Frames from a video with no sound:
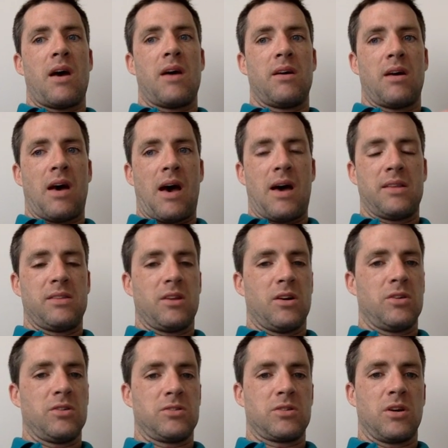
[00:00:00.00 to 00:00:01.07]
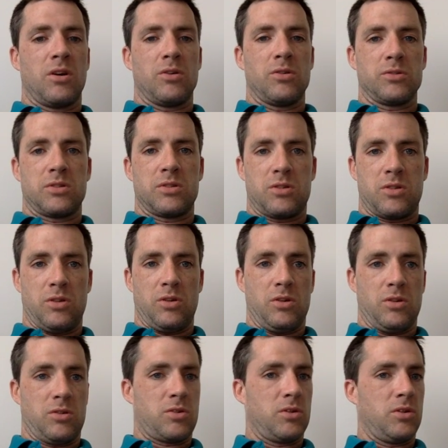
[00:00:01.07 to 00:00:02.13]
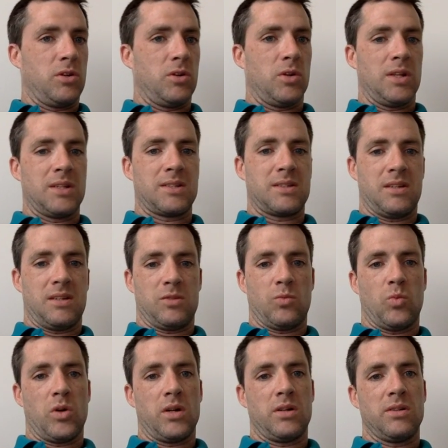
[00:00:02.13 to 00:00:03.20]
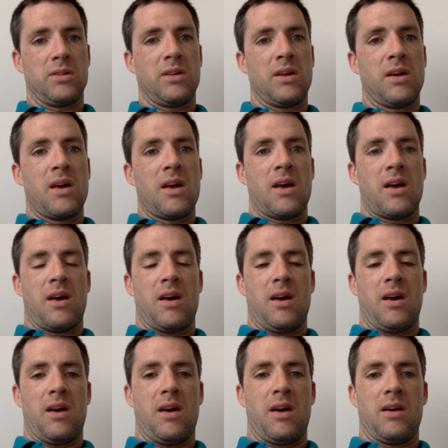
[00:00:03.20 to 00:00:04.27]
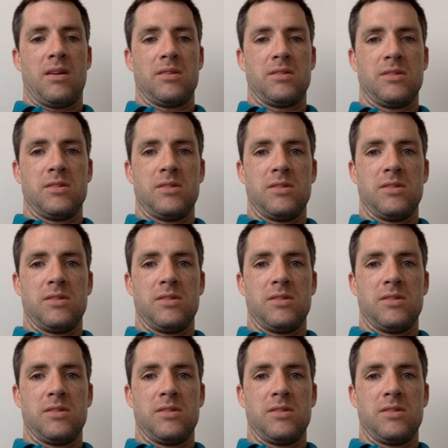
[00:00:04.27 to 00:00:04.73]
Add those goals to your list as well, and